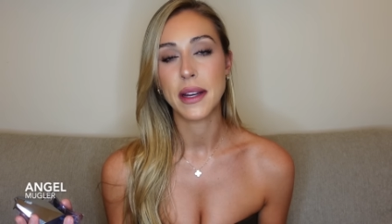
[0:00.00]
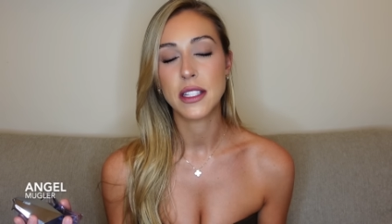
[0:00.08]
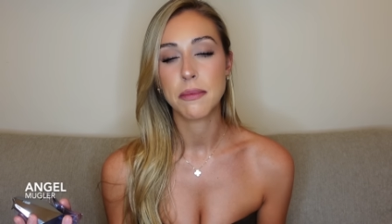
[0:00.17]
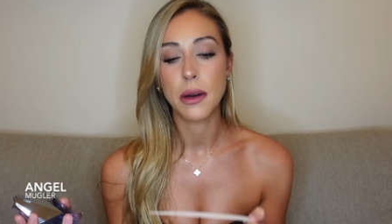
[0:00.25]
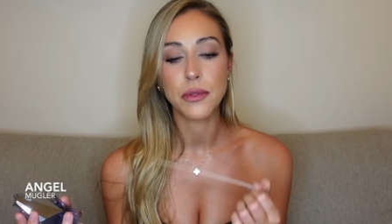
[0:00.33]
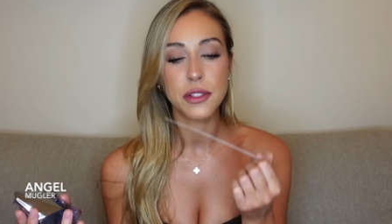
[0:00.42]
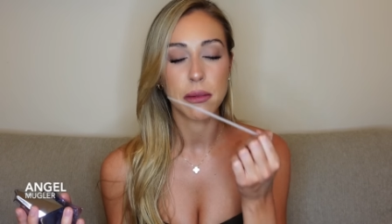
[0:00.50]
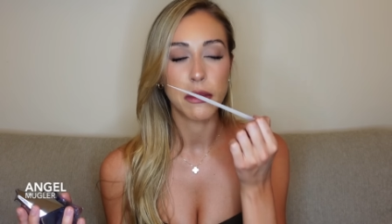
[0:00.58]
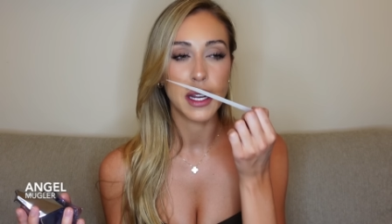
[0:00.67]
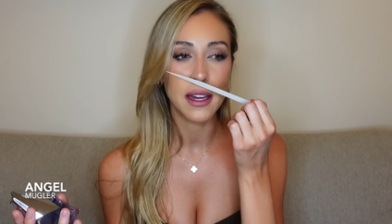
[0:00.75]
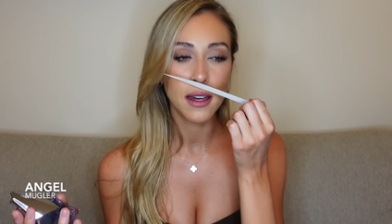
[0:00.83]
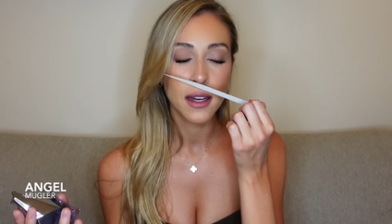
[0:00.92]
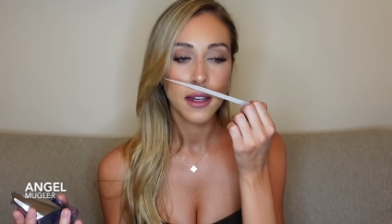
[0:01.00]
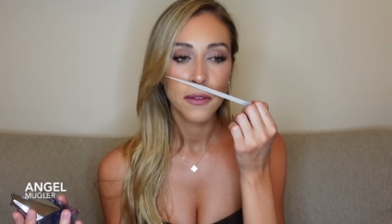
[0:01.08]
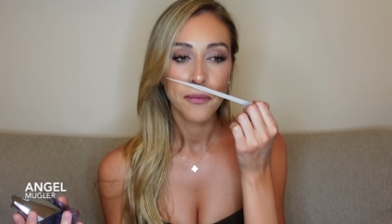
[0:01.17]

smelled somebody